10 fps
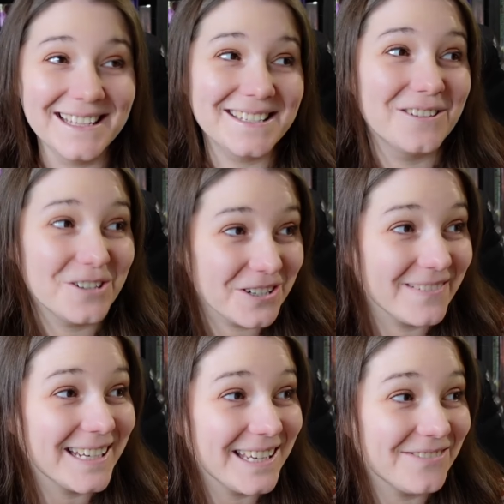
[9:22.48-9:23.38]
it's such a
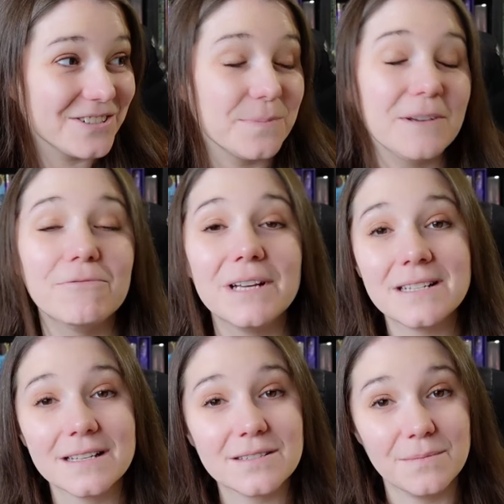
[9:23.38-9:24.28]
relief to be
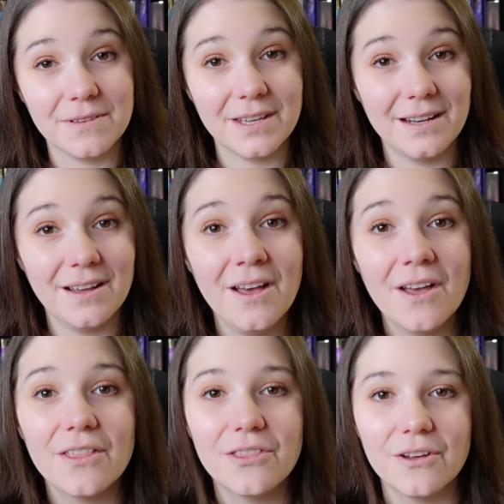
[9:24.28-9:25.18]
reading something
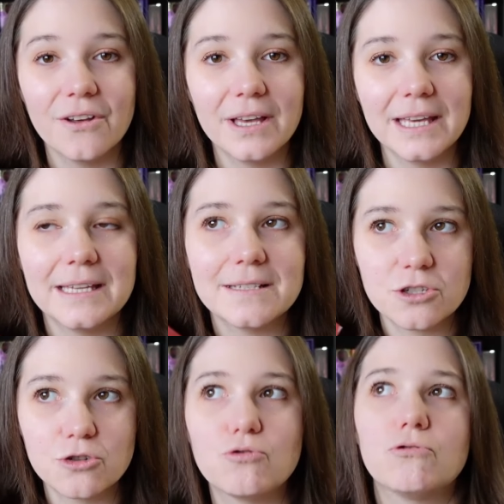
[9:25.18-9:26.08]
that is
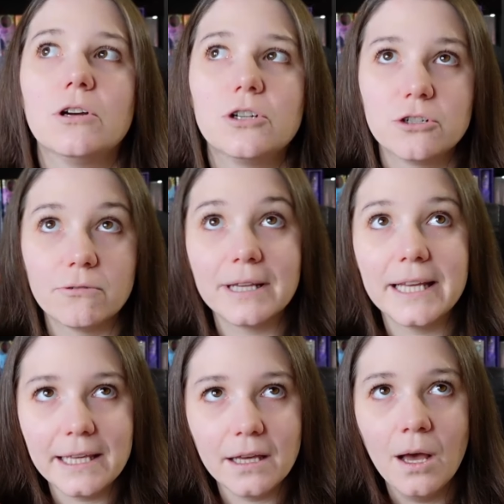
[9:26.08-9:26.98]

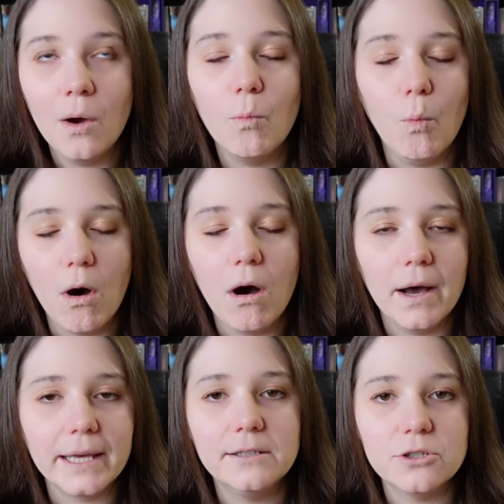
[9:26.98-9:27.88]
structurally what
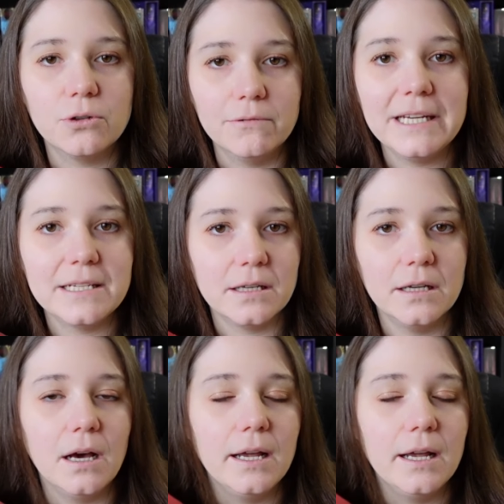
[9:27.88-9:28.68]
I enjoy reading.